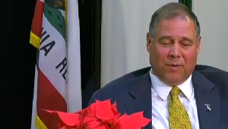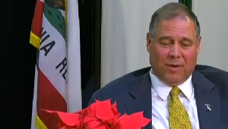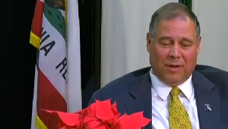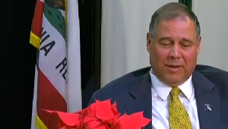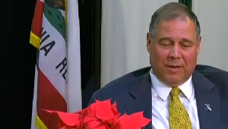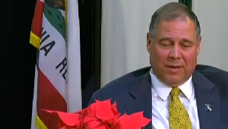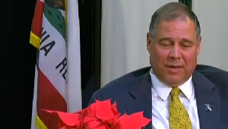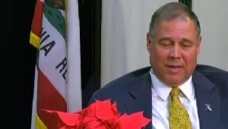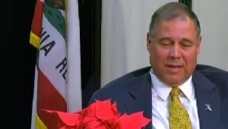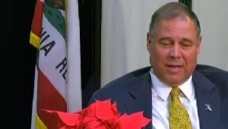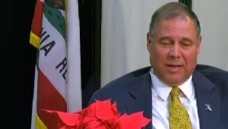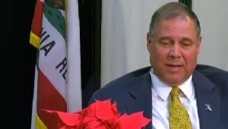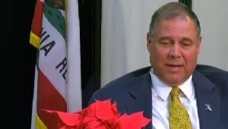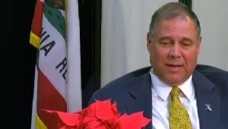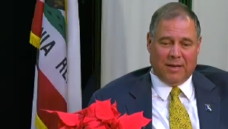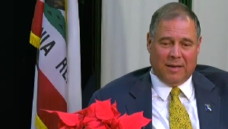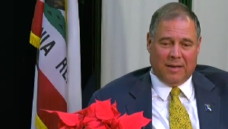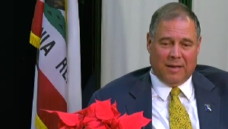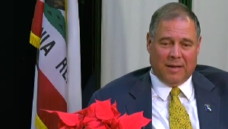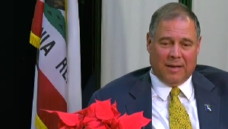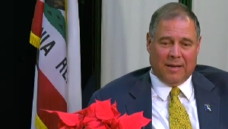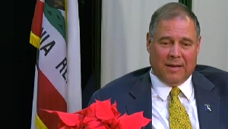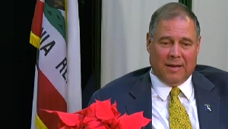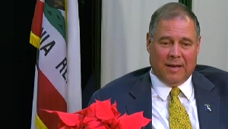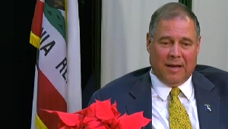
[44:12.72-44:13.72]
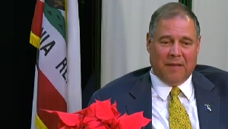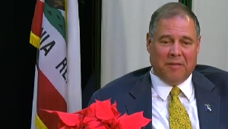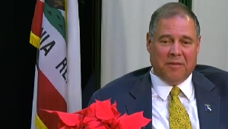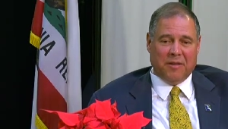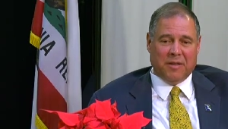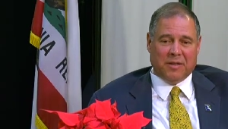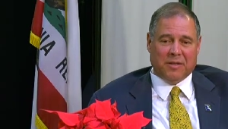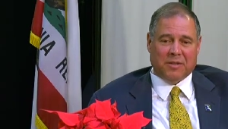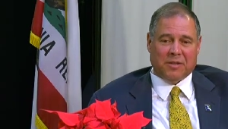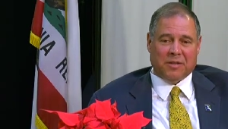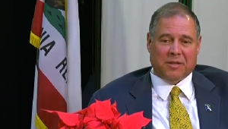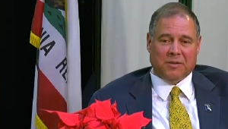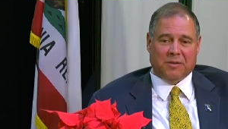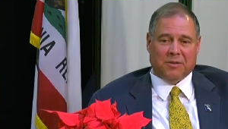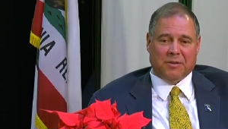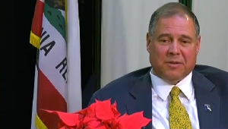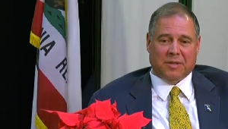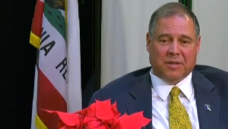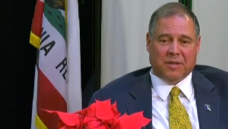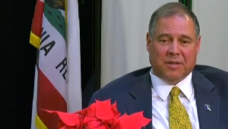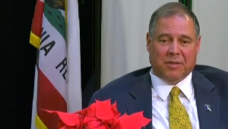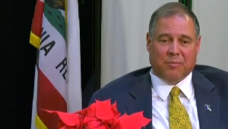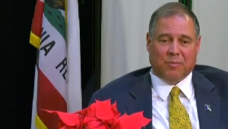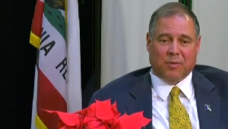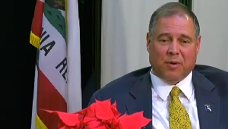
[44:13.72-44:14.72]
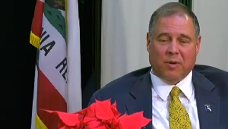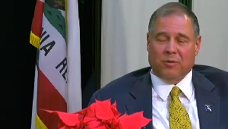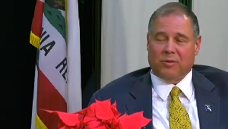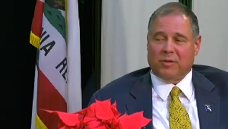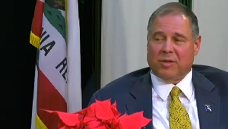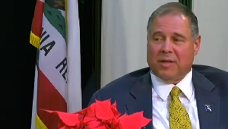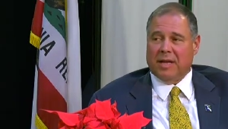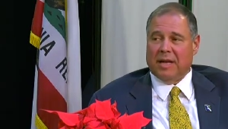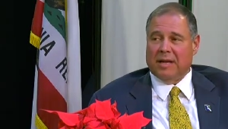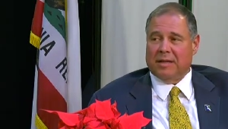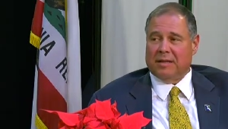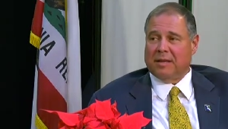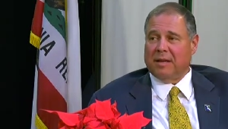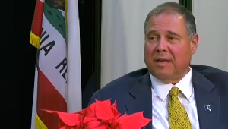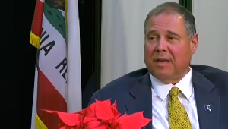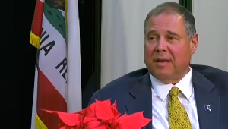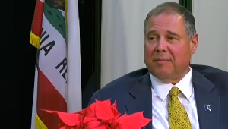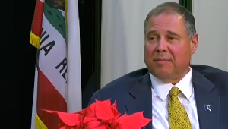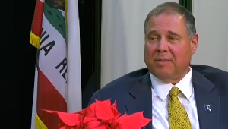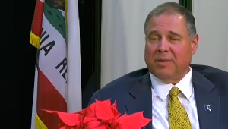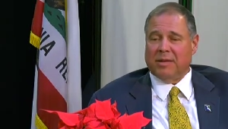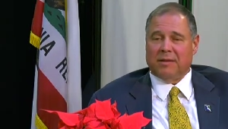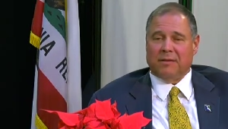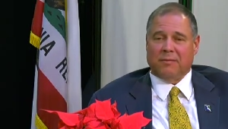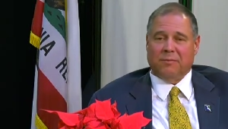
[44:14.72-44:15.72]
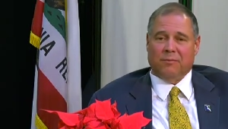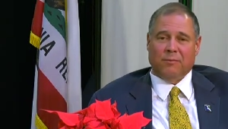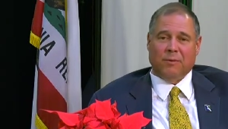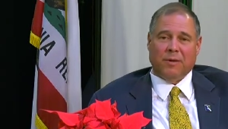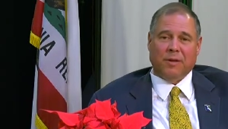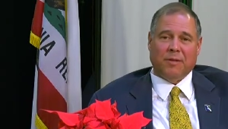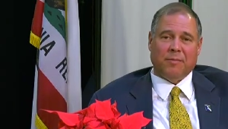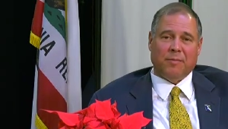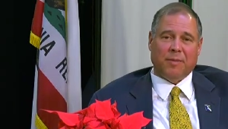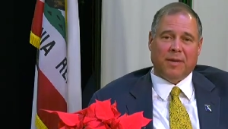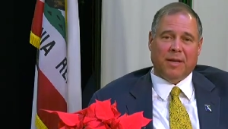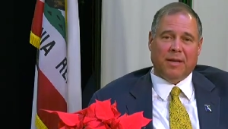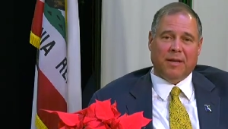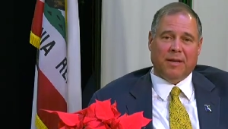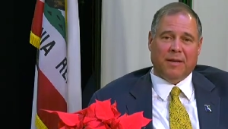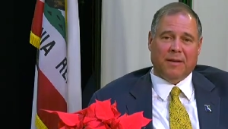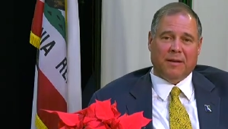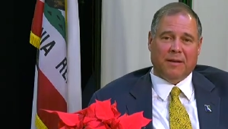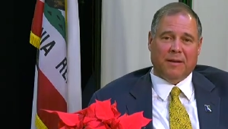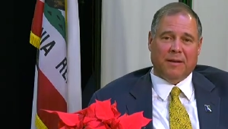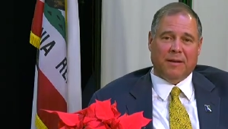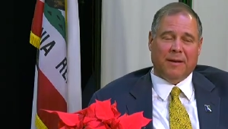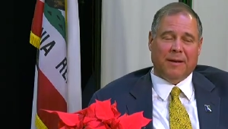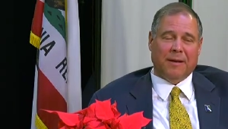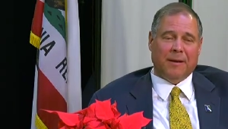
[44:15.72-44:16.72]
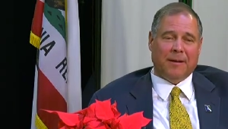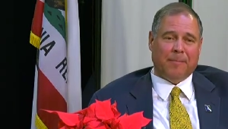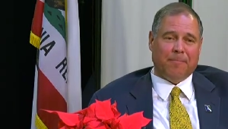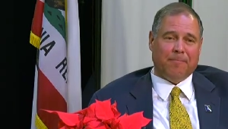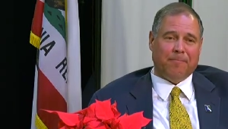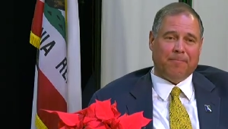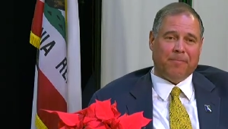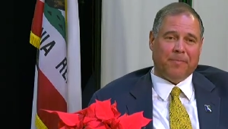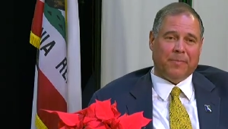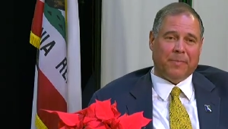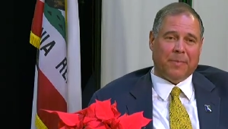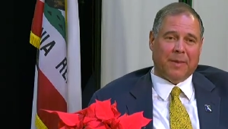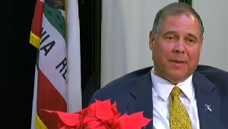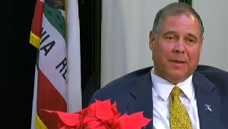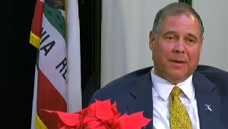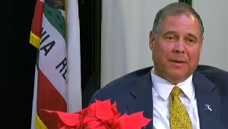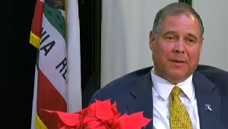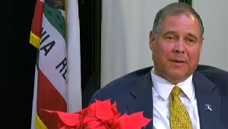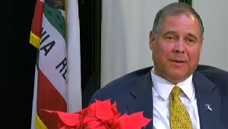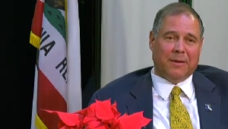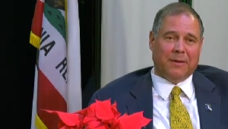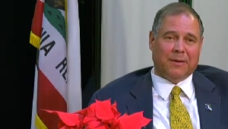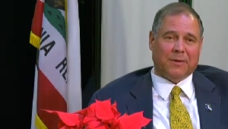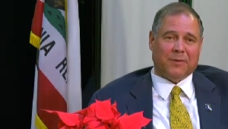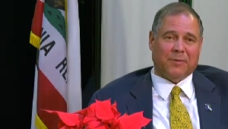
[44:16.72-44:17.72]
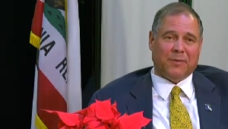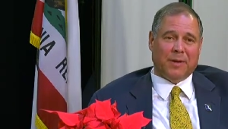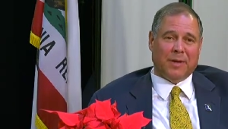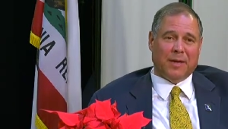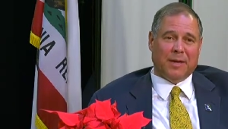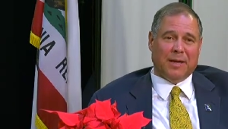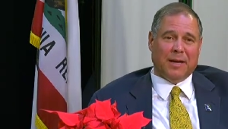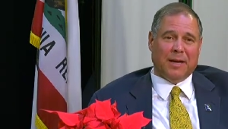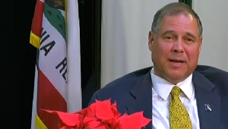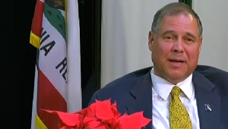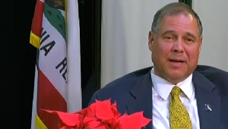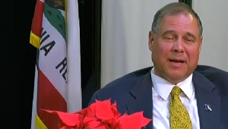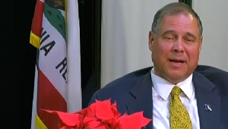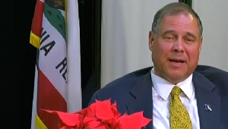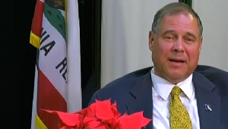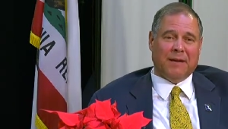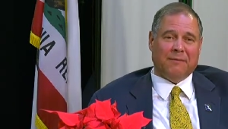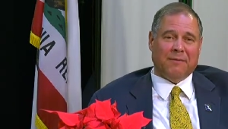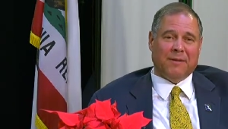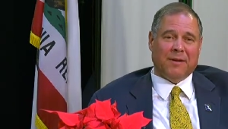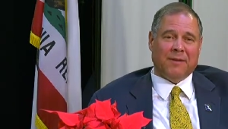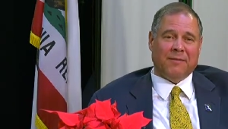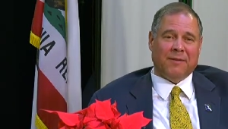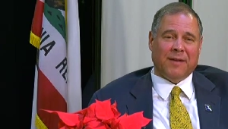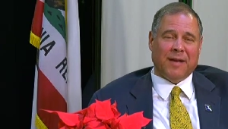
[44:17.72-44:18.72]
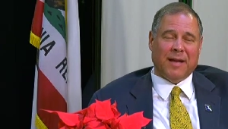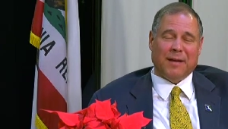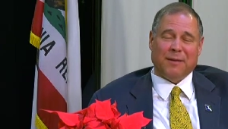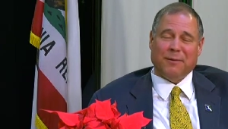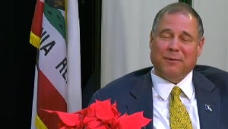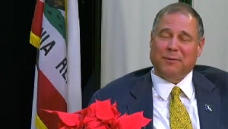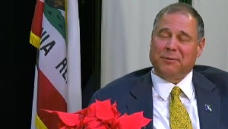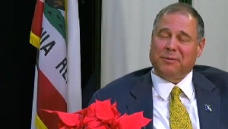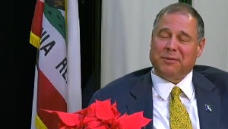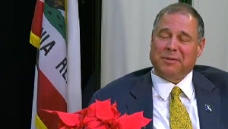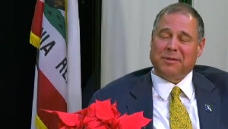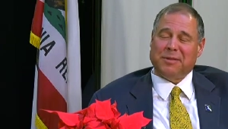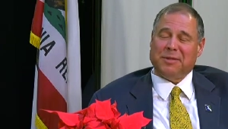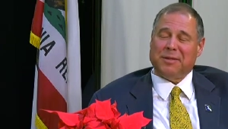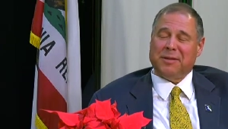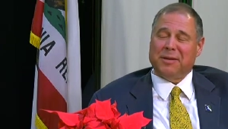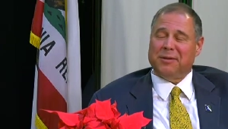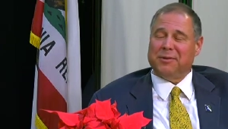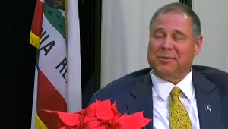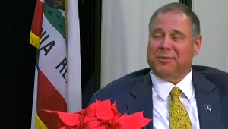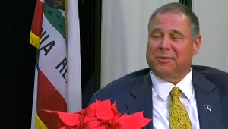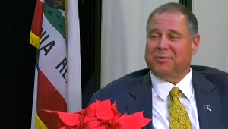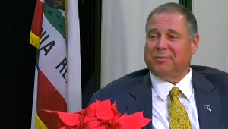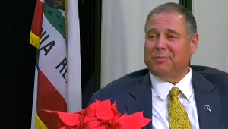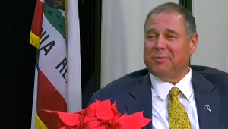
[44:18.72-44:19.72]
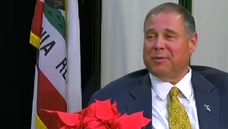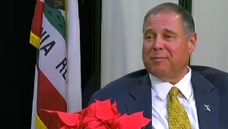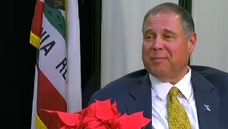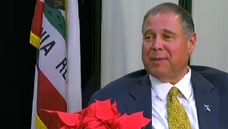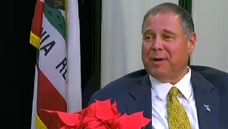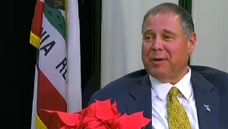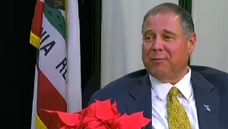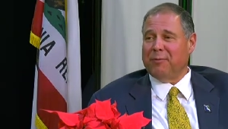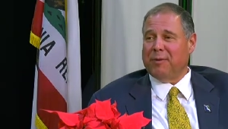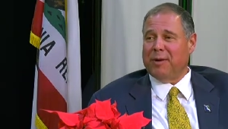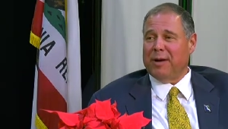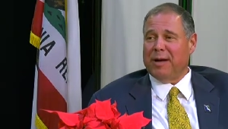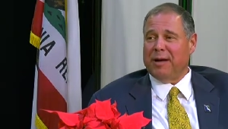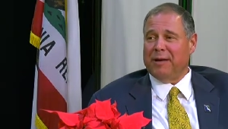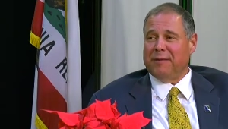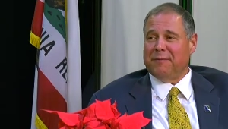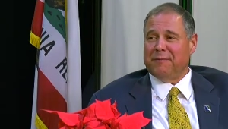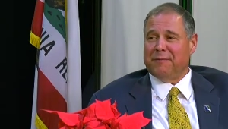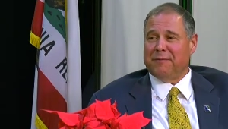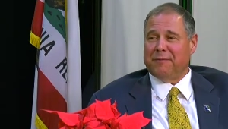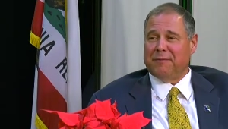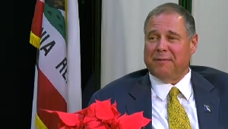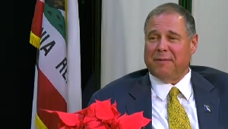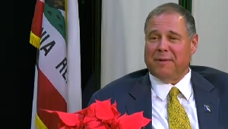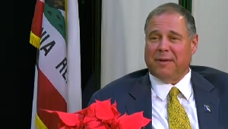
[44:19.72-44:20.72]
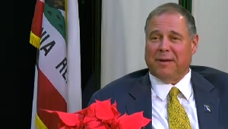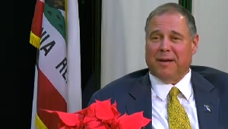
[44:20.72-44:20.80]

really, uh, I think, seriously broach that topic with me. Um, it's funny, I, have had those discussions with my wife.